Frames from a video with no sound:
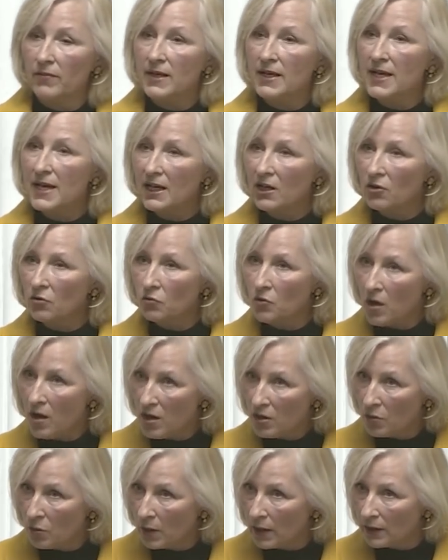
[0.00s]

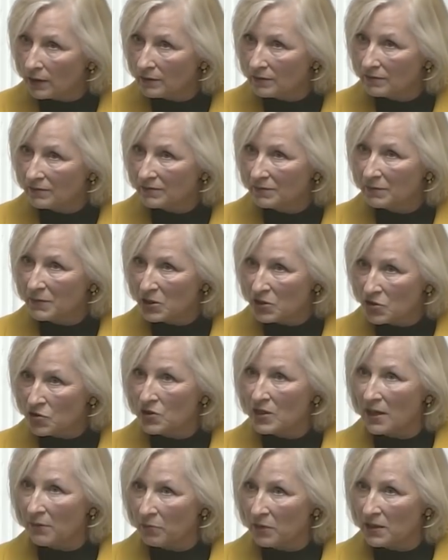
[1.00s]
Nicaragua,
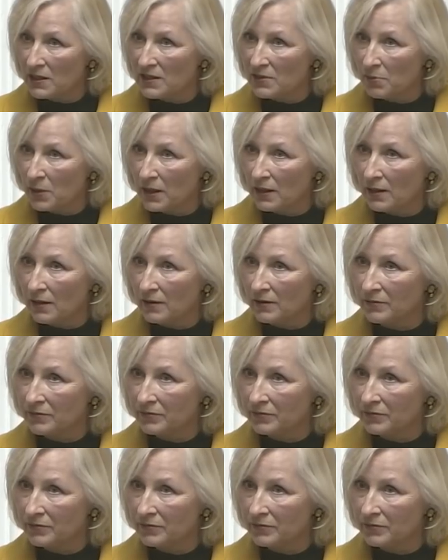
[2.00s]
Mr. Deputy Speaker.